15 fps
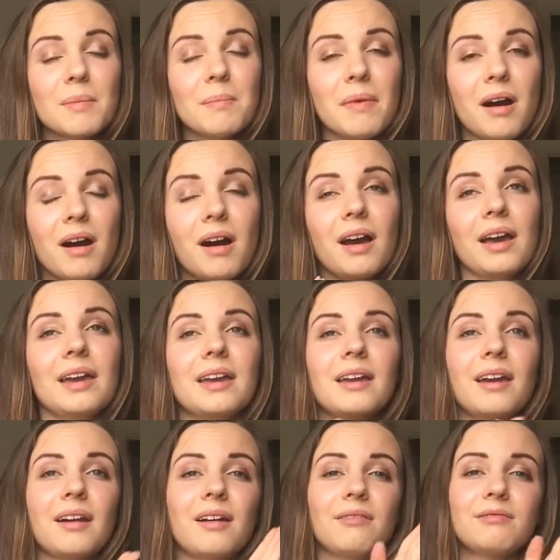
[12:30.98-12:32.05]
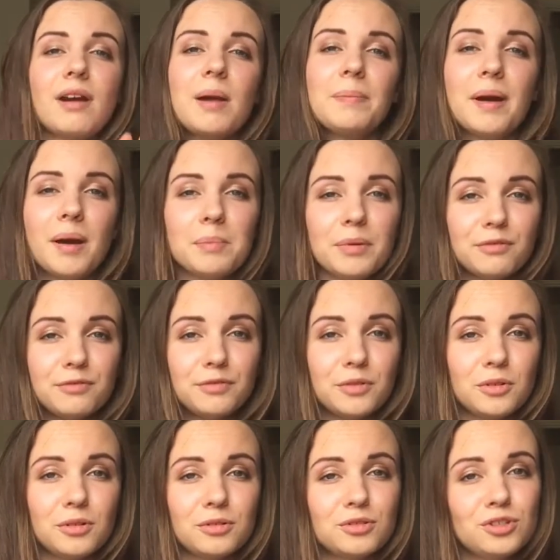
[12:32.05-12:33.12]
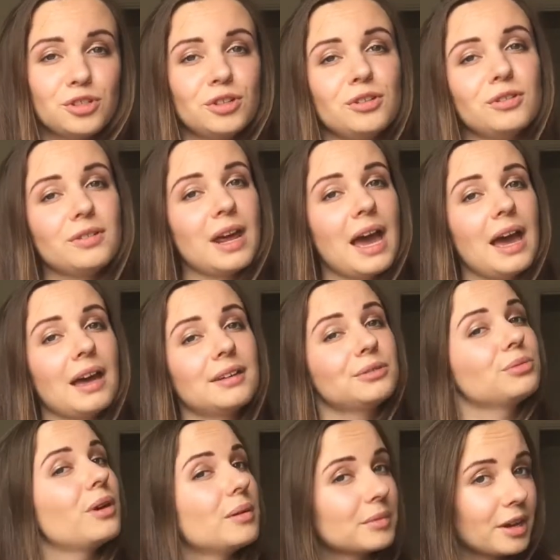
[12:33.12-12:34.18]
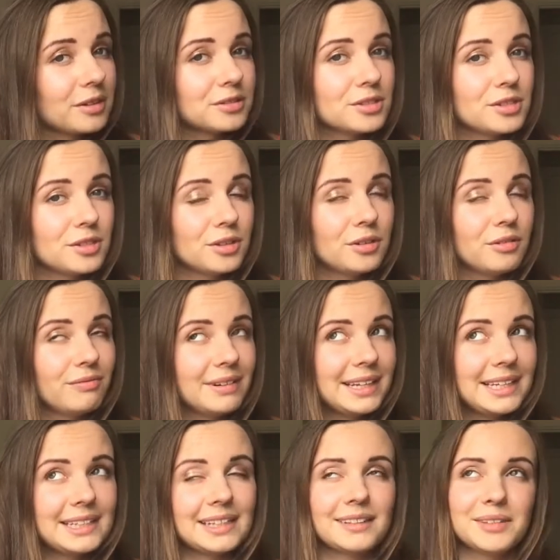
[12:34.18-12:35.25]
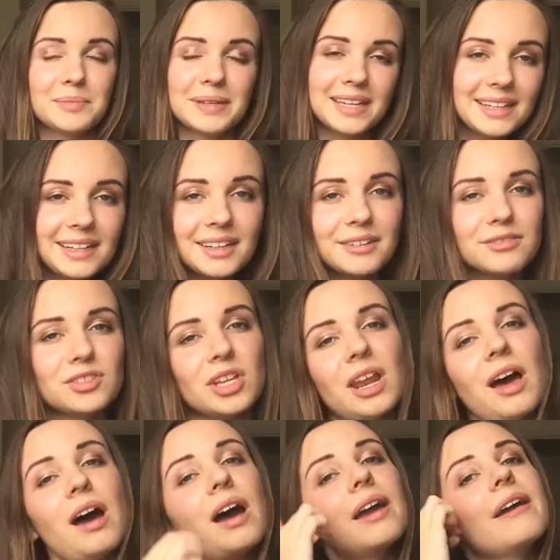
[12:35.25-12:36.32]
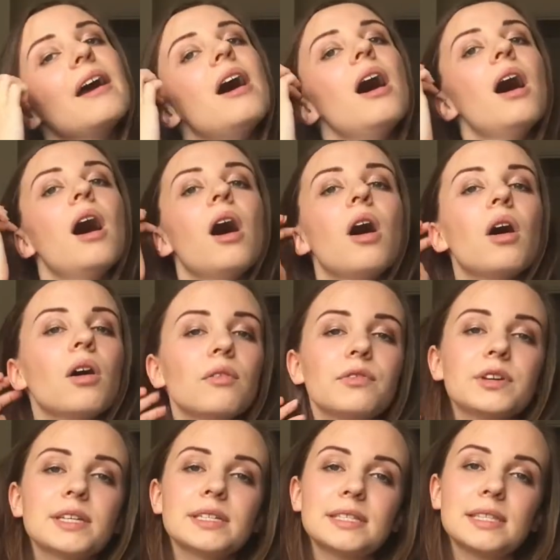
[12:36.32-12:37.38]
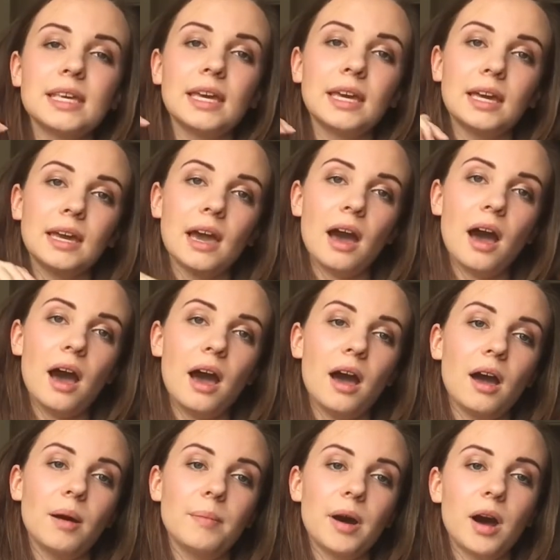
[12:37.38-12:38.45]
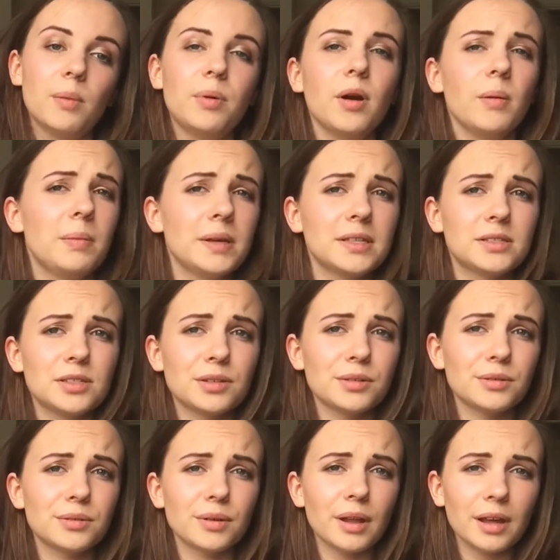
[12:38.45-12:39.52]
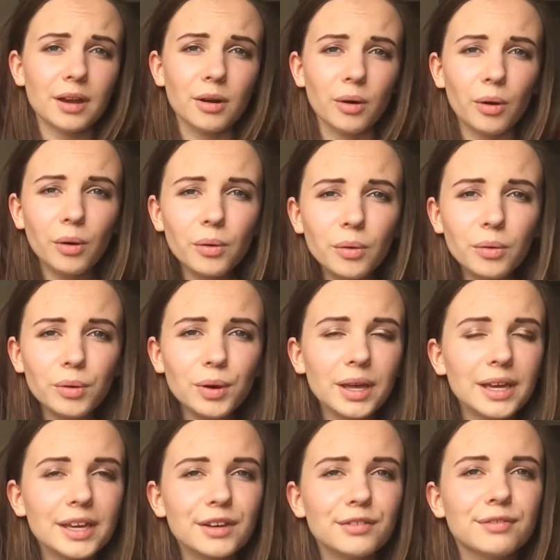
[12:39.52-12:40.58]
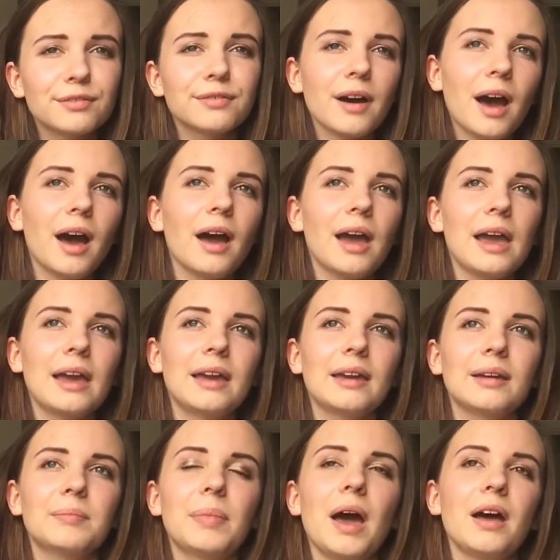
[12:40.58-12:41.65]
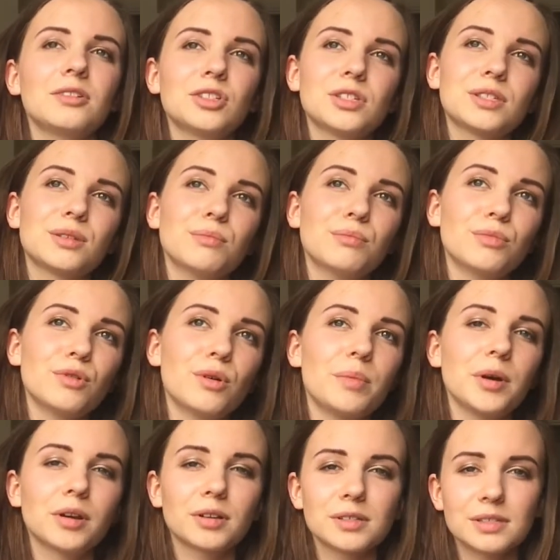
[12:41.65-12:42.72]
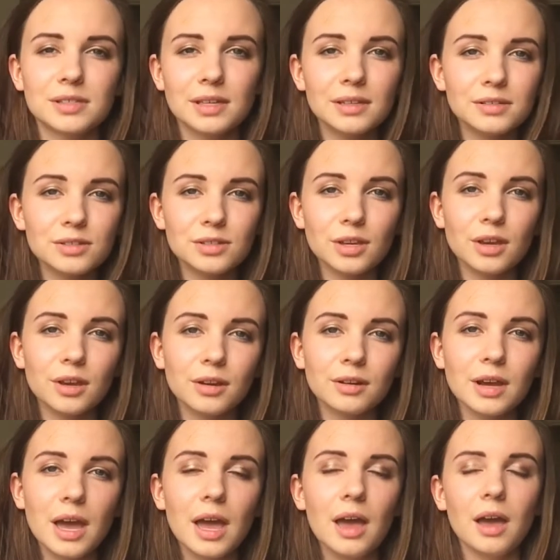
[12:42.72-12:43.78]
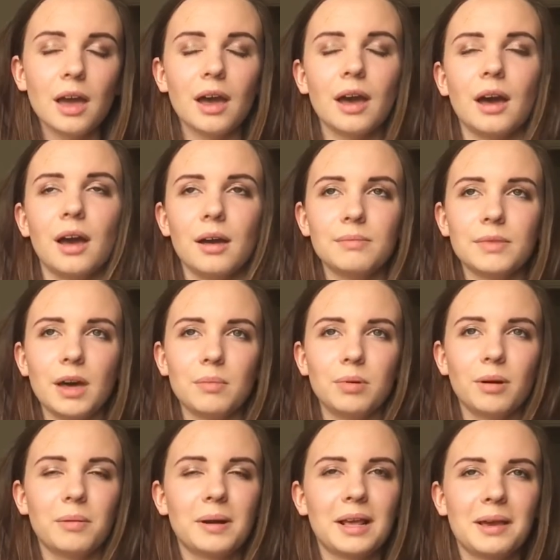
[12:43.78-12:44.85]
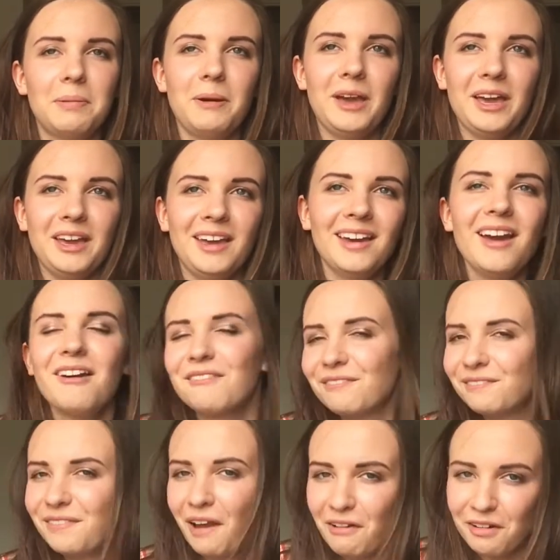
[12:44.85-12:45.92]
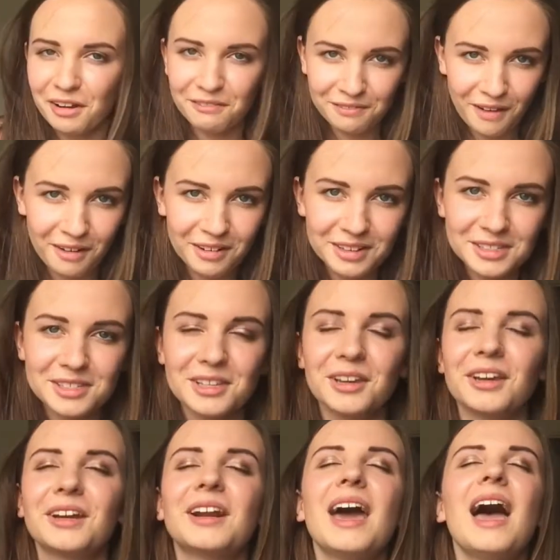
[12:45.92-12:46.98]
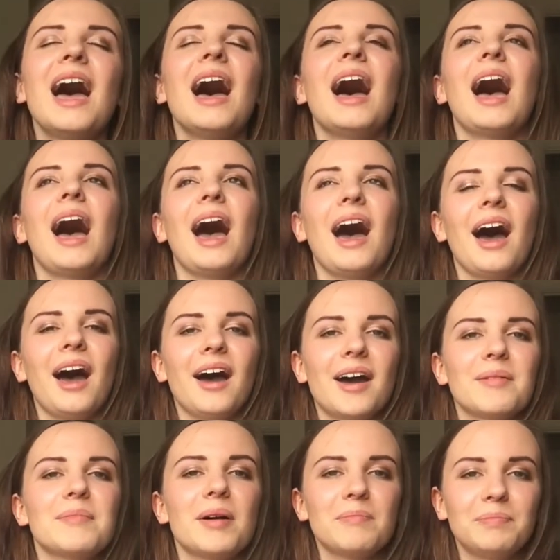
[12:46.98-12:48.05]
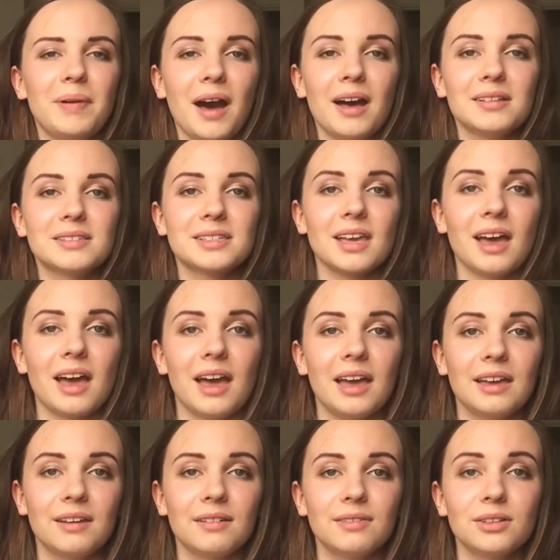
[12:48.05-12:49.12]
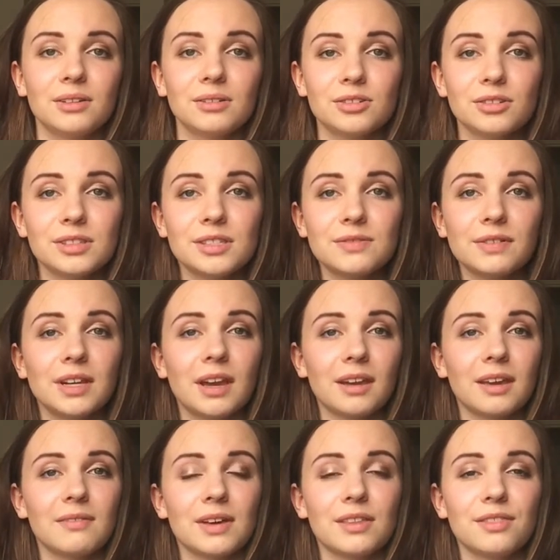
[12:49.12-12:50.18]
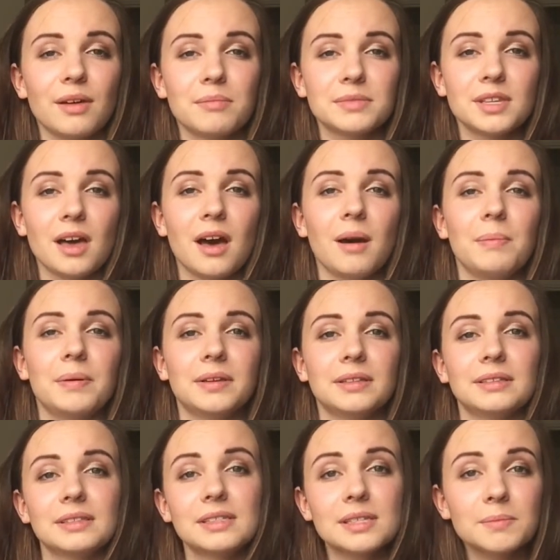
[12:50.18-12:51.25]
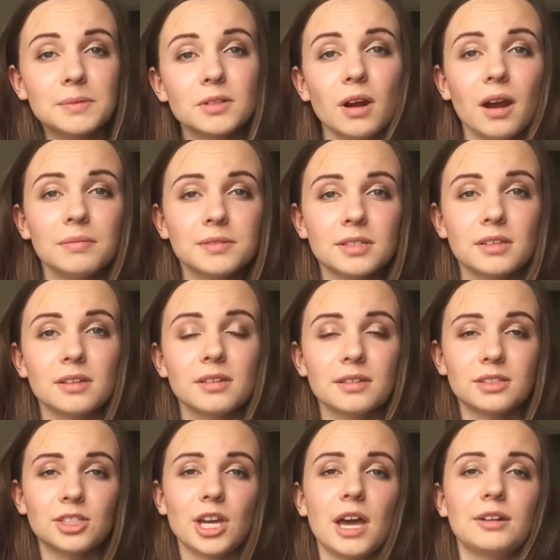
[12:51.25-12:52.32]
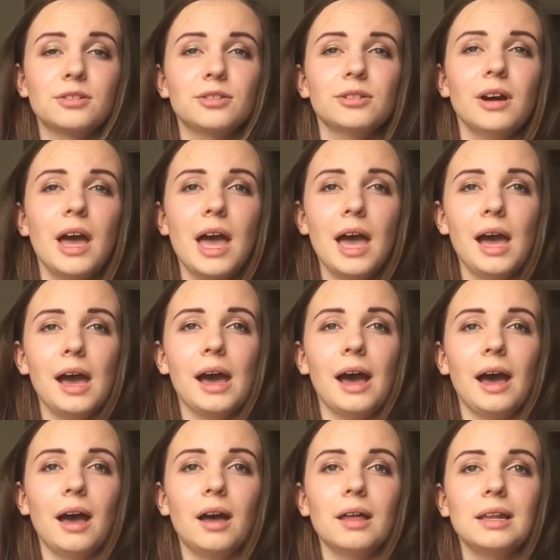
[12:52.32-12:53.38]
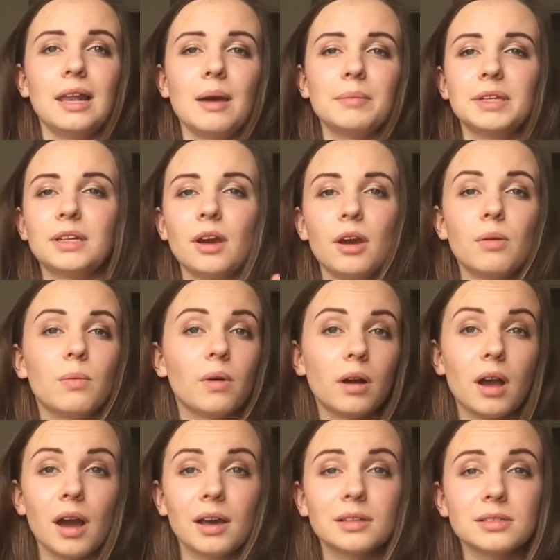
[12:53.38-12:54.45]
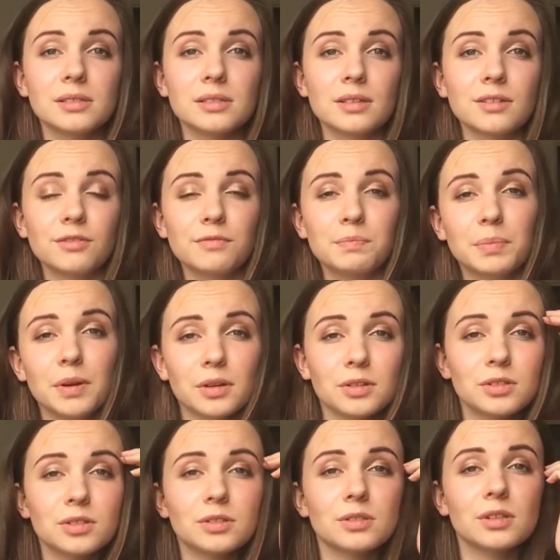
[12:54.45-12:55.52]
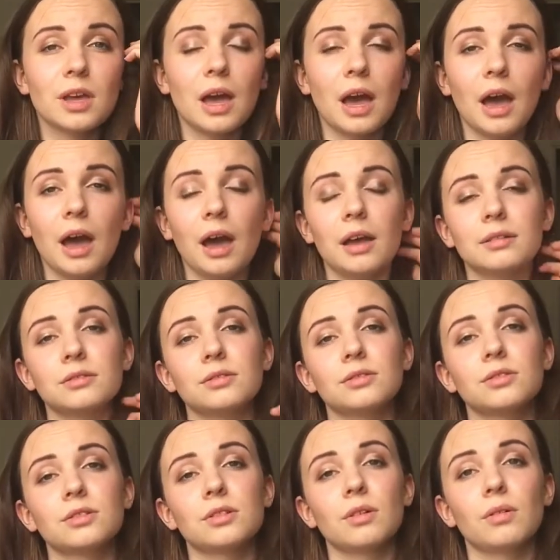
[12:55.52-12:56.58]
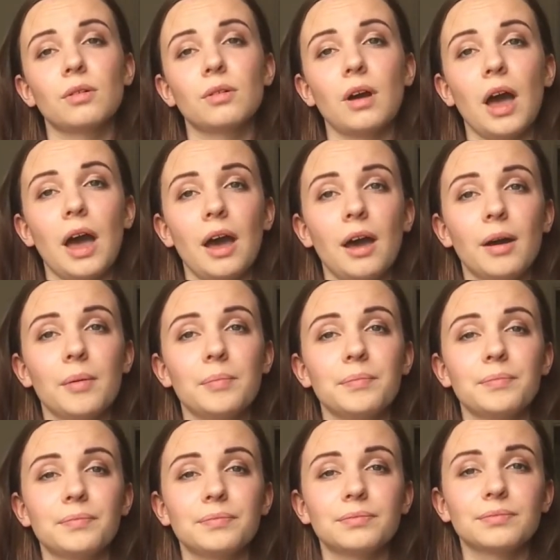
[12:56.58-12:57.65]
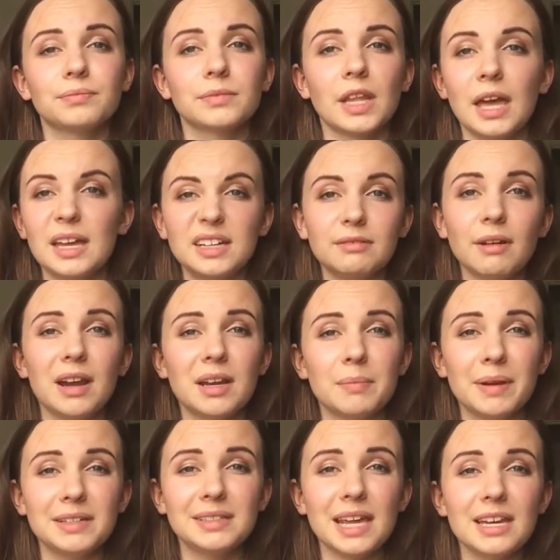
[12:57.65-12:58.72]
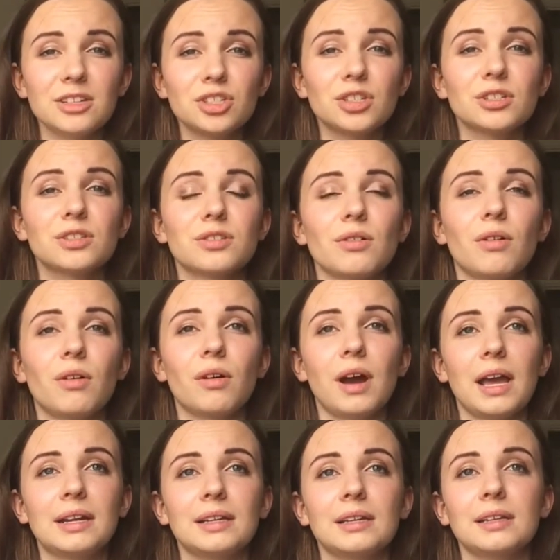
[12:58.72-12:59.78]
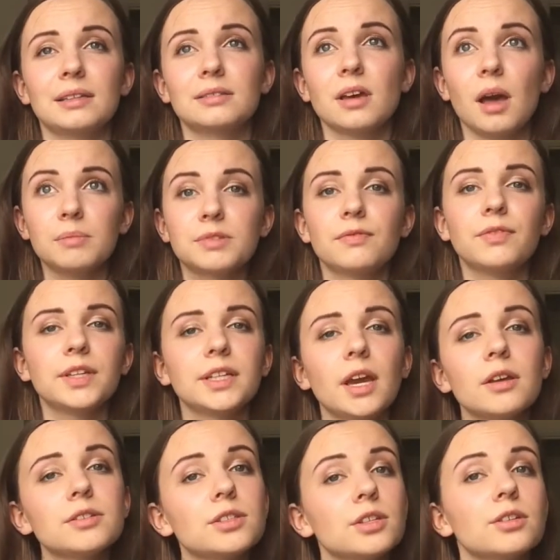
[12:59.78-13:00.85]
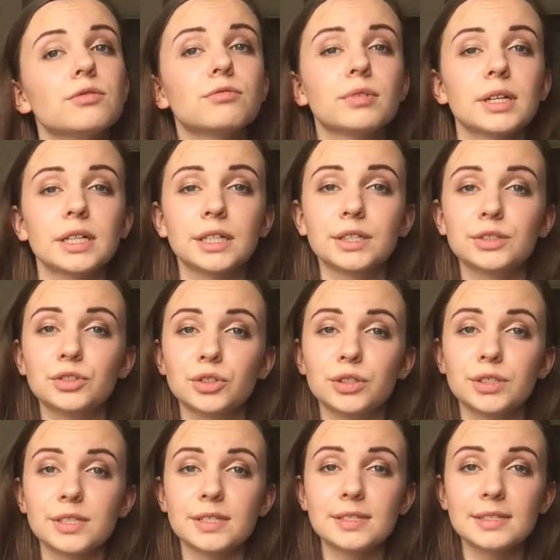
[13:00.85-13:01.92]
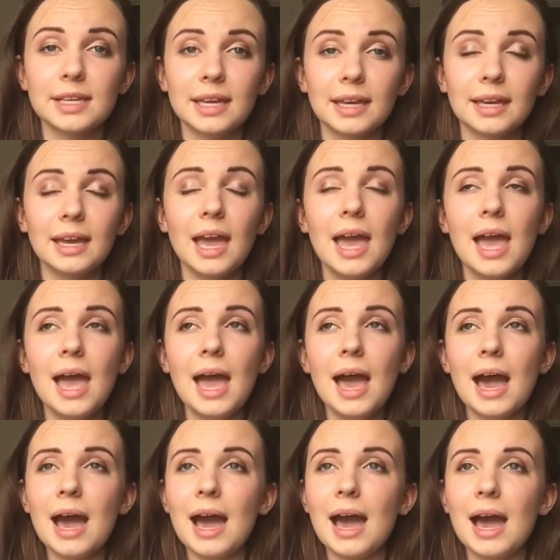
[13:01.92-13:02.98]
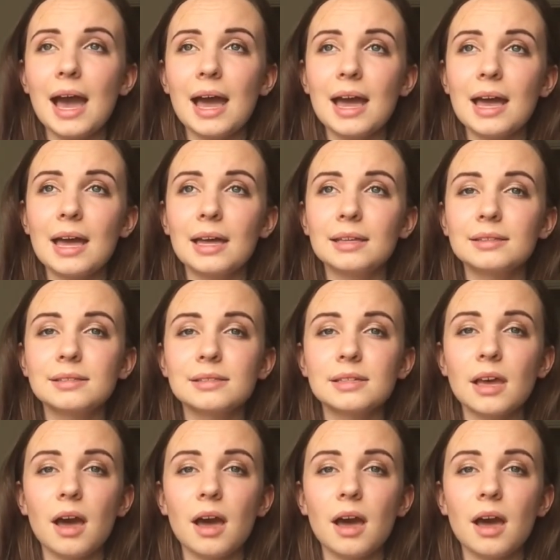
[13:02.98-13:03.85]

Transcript: my wrap up for June and what I'm going to read at the beginning of July. Obviously, I'll probably do like a haul if I purchase some more books soon. That'll probably be very soon. But if you enjoyed this video, give it a thumbs up and subscribe to the channel. Let me know what kinds of books and like any recommendations or any types of videos that you really enjoy to see, and